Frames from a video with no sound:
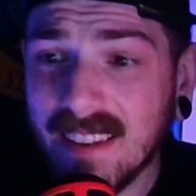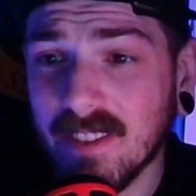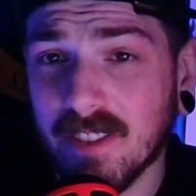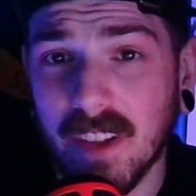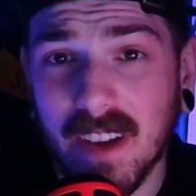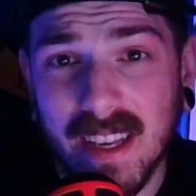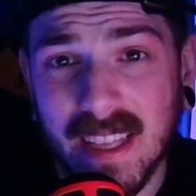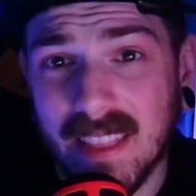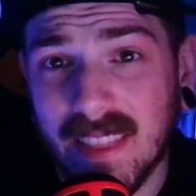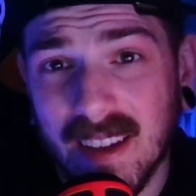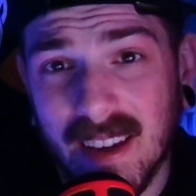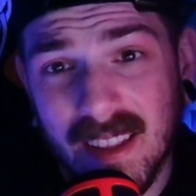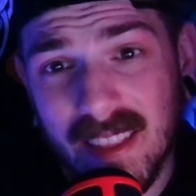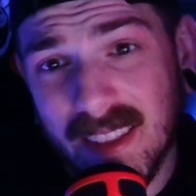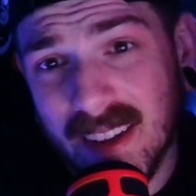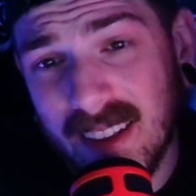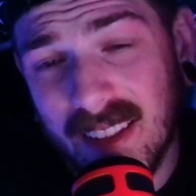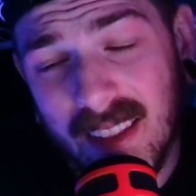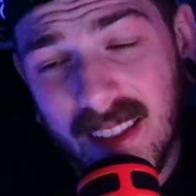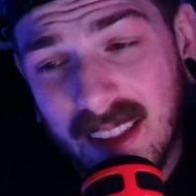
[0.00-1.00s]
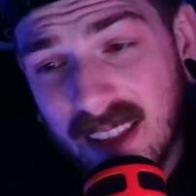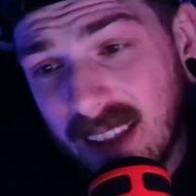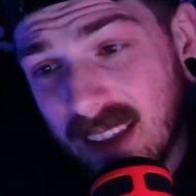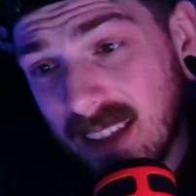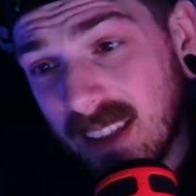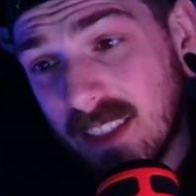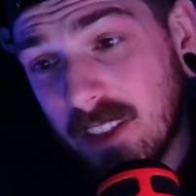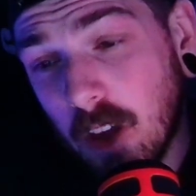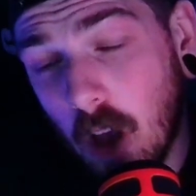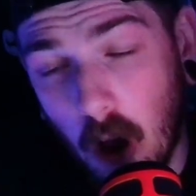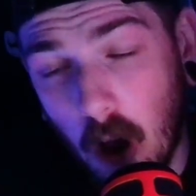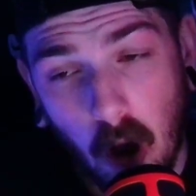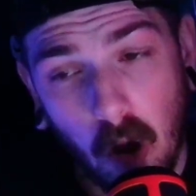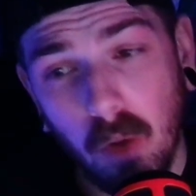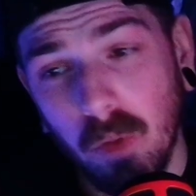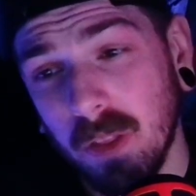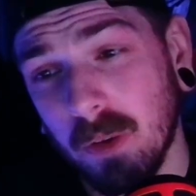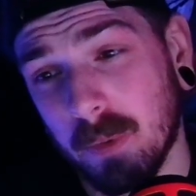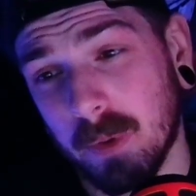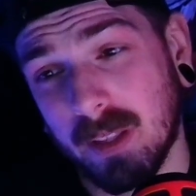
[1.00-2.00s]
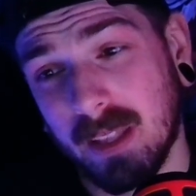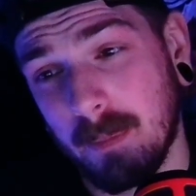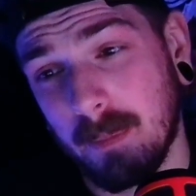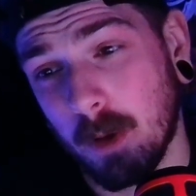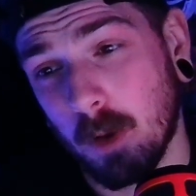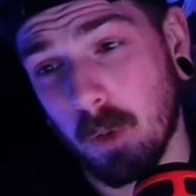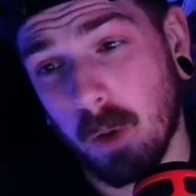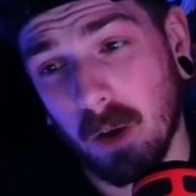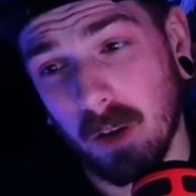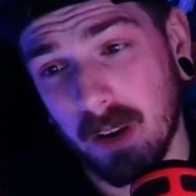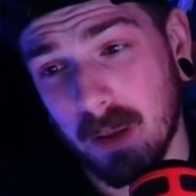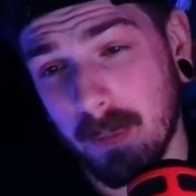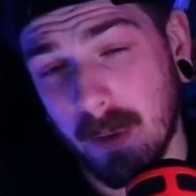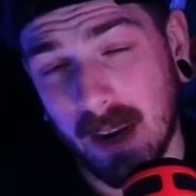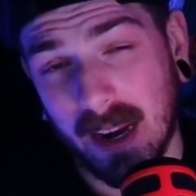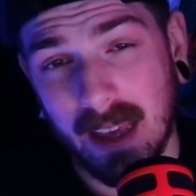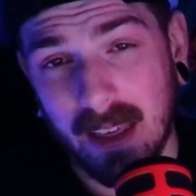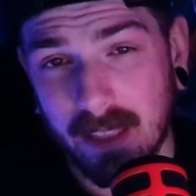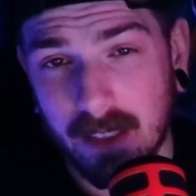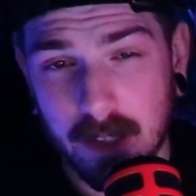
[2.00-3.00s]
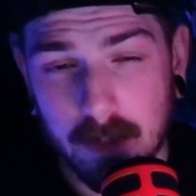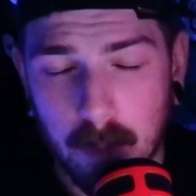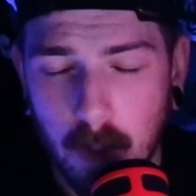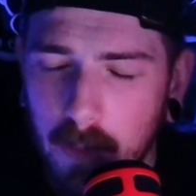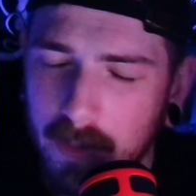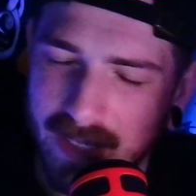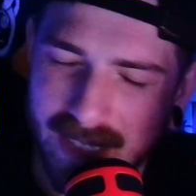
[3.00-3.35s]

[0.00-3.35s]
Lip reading: the only redeeming quality about any of these movies,